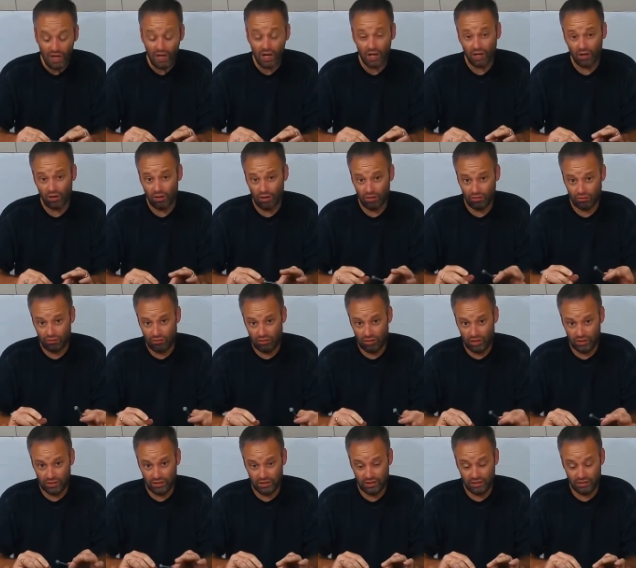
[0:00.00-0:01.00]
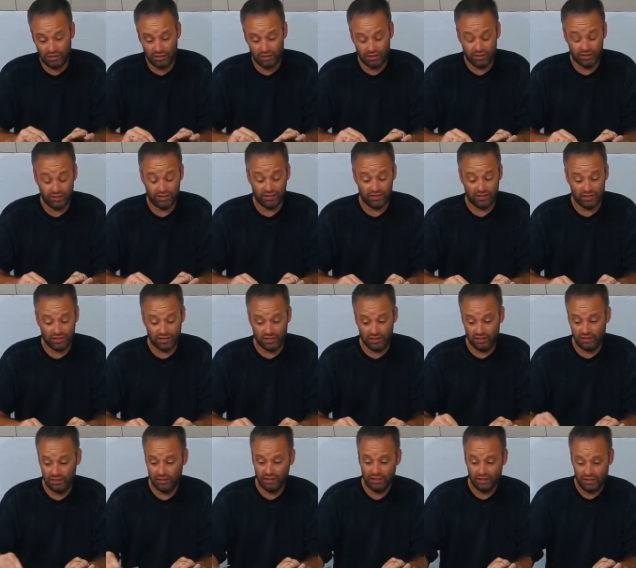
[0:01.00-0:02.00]
However, when I sent it to
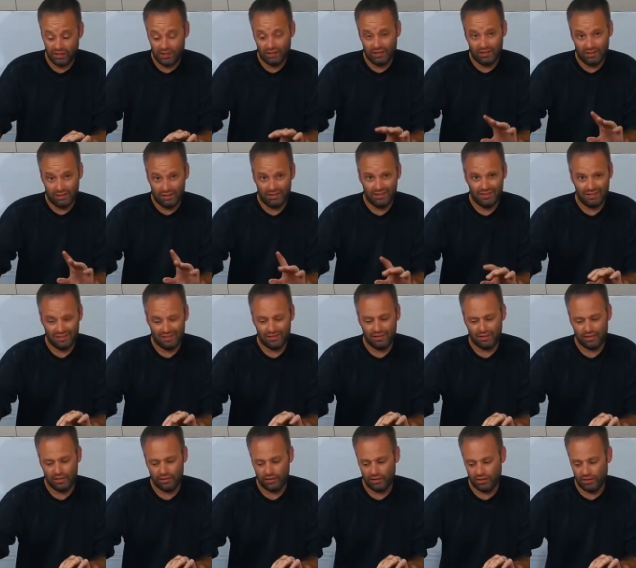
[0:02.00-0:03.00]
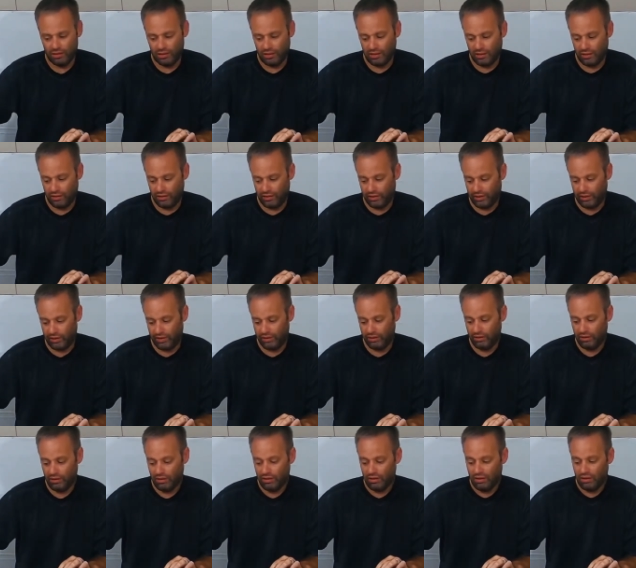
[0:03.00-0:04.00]
SIG, they took care of
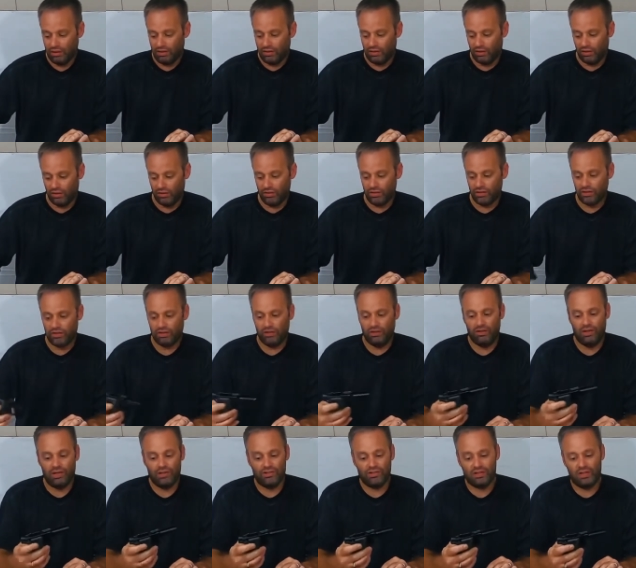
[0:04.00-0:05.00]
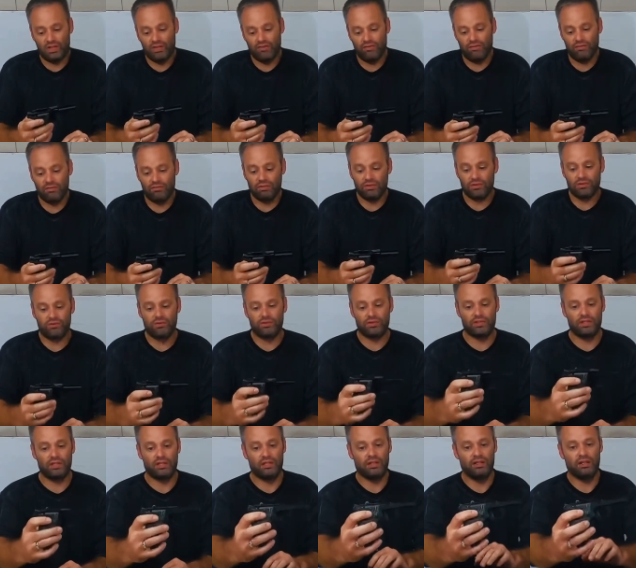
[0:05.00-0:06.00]
that. The other issue I was having was
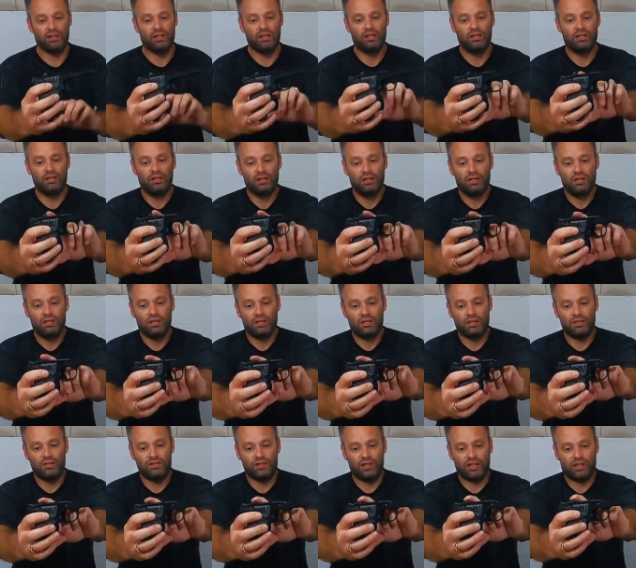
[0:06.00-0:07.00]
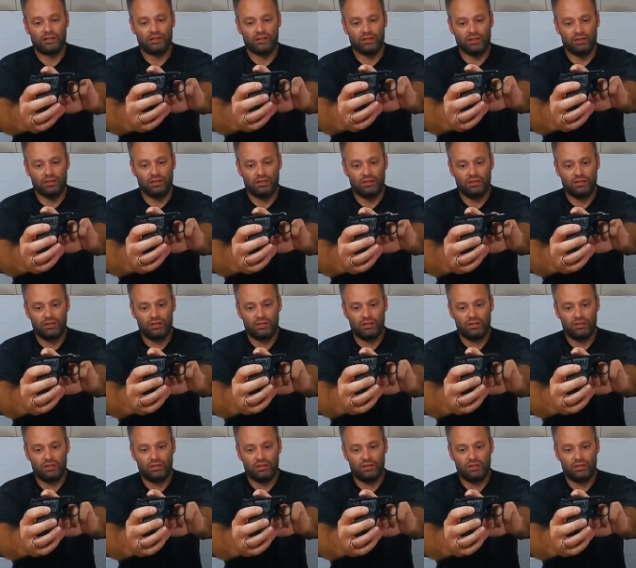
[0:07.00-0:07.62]
with the ejector.